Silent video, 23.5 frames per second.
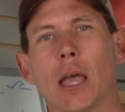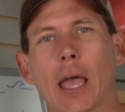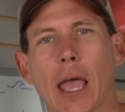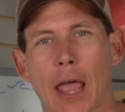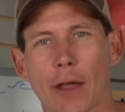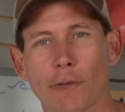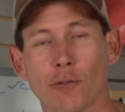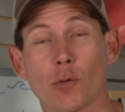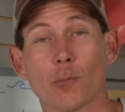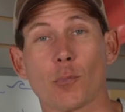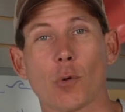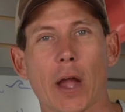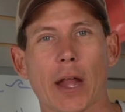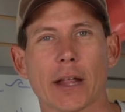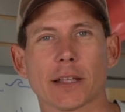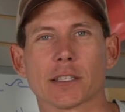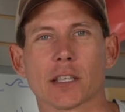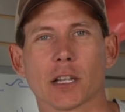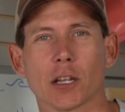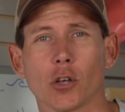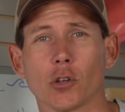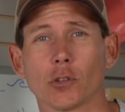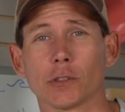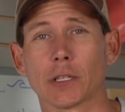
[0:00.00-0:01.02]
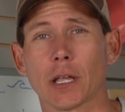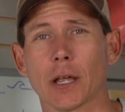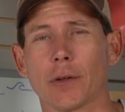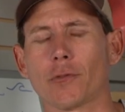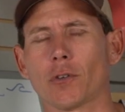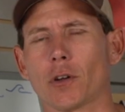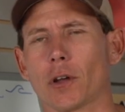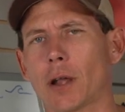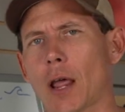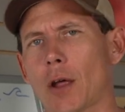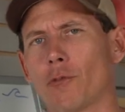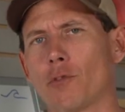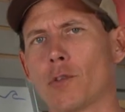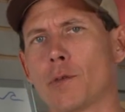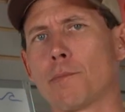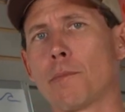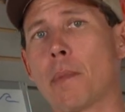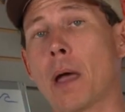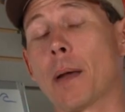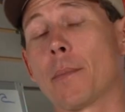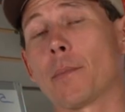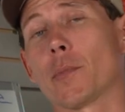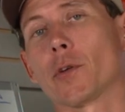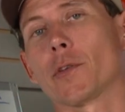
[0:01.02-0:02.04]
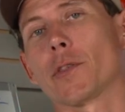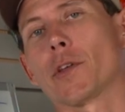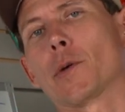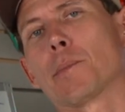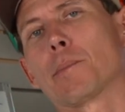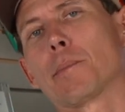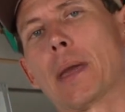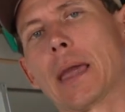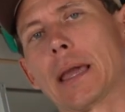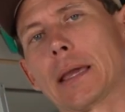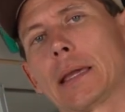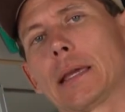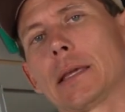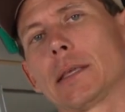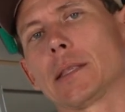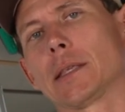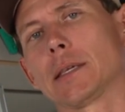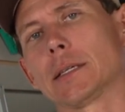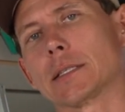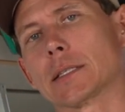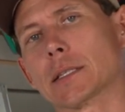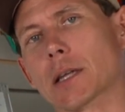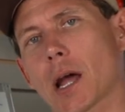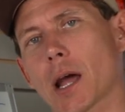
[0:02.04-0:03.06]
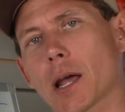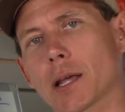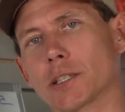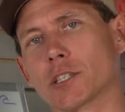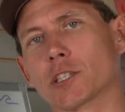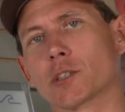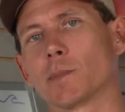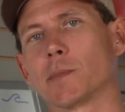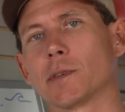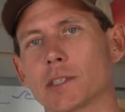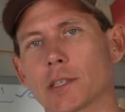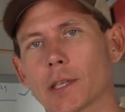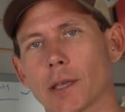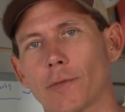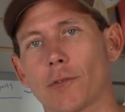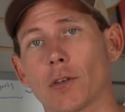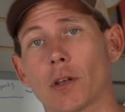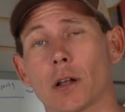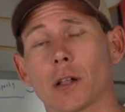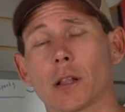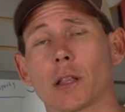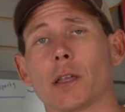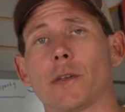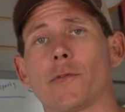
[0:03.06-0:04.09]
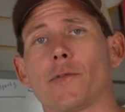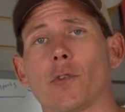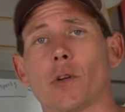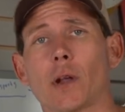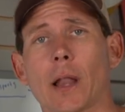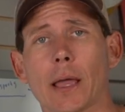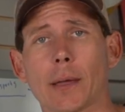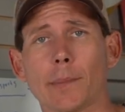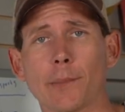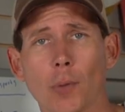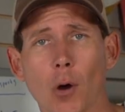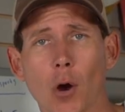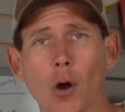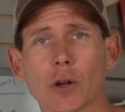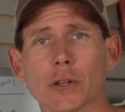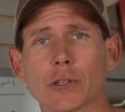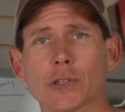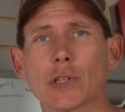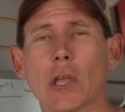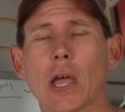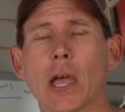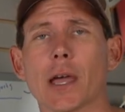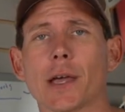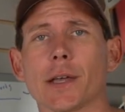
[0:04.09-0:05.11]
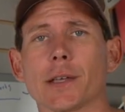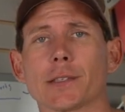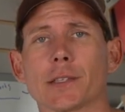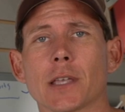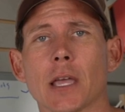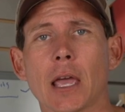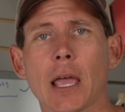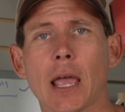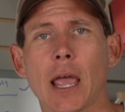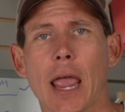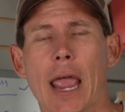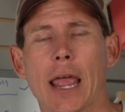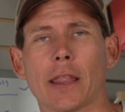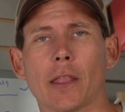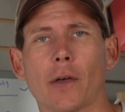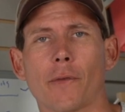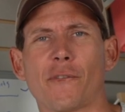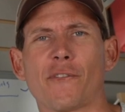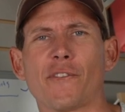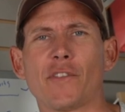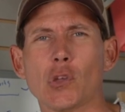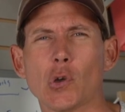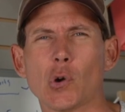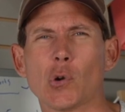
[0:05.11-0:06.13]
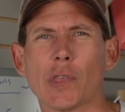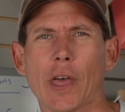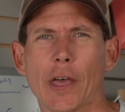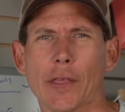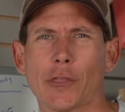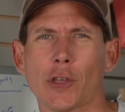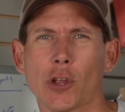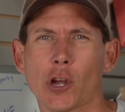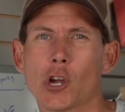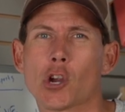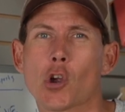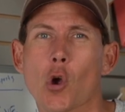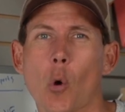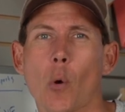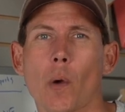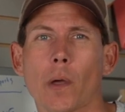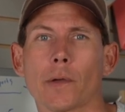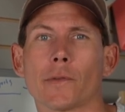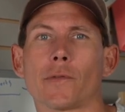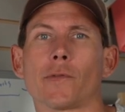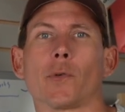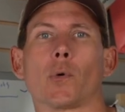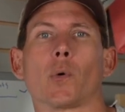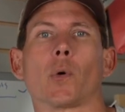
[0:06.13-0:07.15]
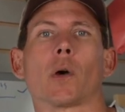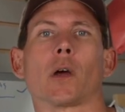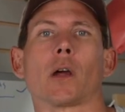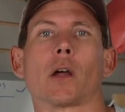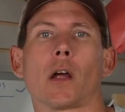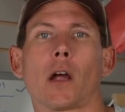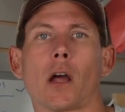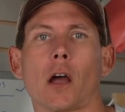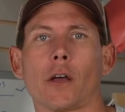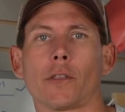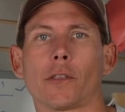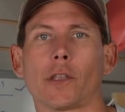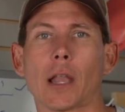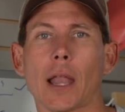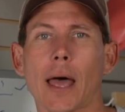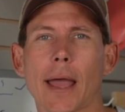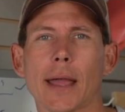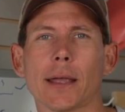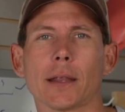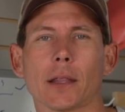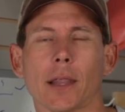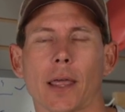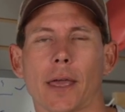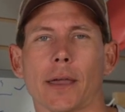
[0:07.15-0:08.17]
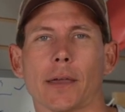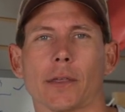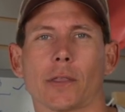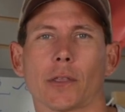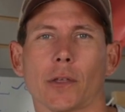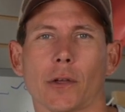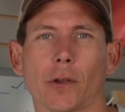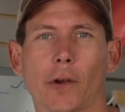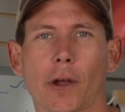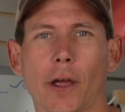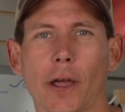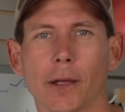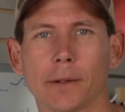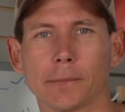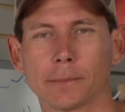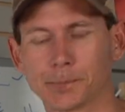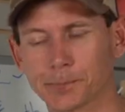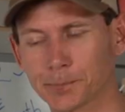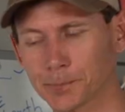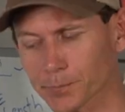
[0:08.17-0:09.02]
Every brand's a little different. Now, remember, they're making these kites specifically for like bar size and the feel that they're going for on the line length, all right?